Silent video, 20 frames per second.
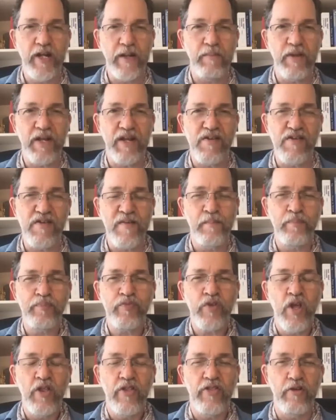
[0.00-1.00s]
because
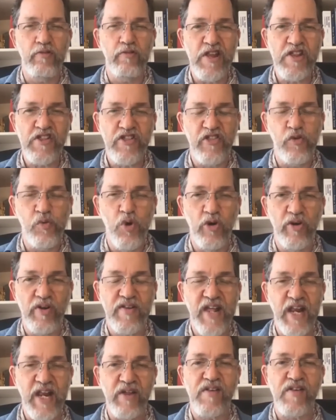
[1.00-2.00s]
the rest of the world is
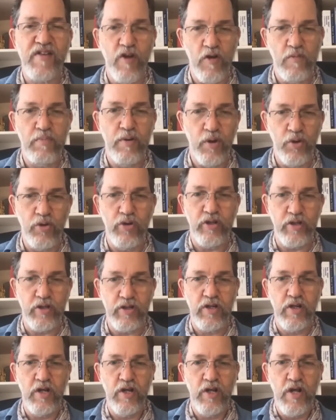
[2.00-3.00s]
getting so polluted,
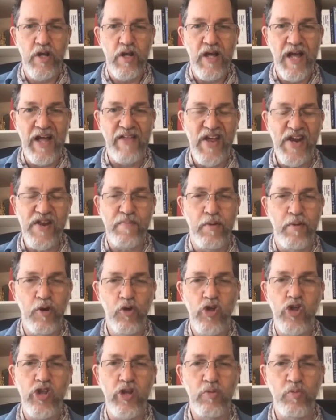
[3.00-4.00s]
and that's
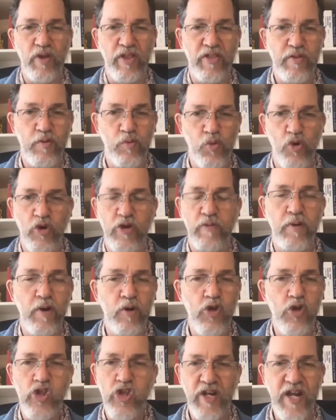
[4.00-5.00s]
pollution with water
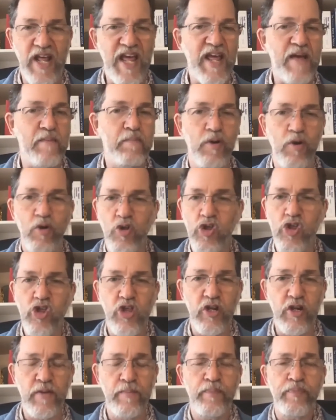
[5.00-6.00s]
pollution, air
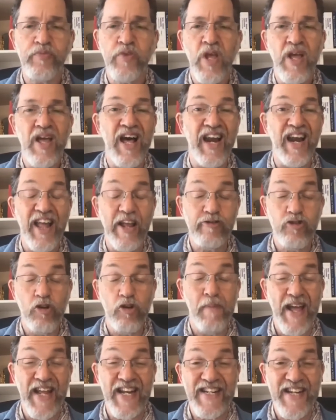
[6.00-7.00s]
pollution,
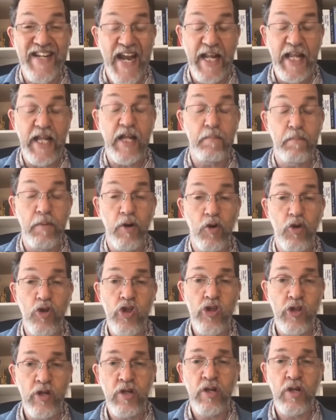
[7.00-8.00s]
electromagnetic
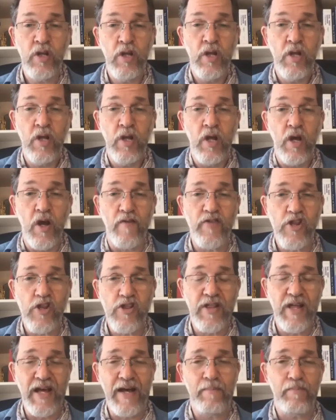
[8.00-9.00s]
pollution. I've
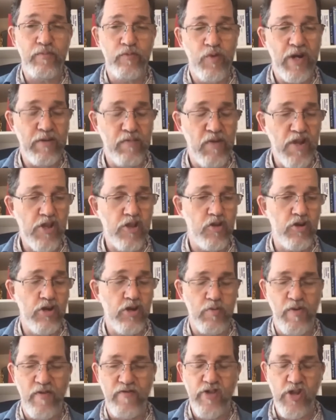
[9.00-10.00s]
just one of my
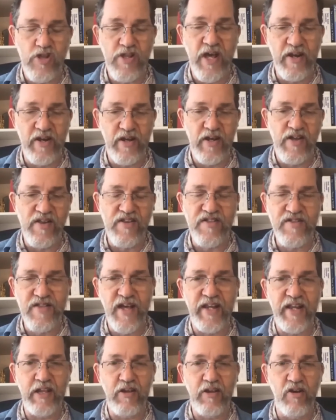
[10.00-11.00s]
students, we've just done a
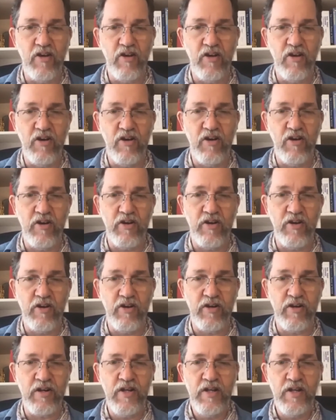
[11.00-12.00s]
study
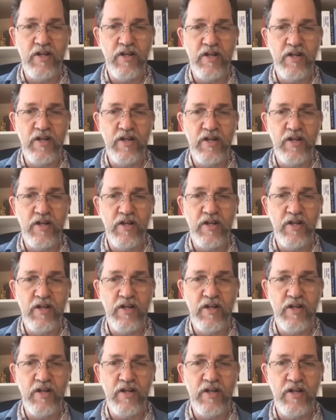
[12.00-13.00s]
on
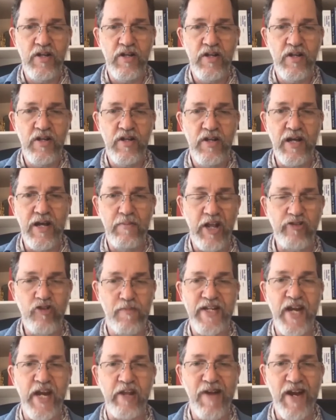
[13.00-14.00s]
electromagnetic
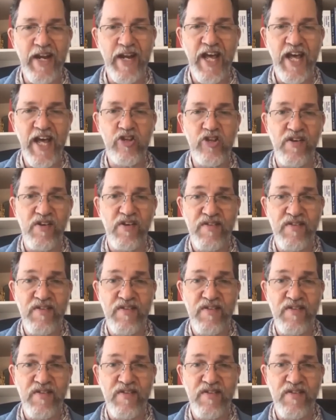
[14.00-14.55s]
radiation and sleep.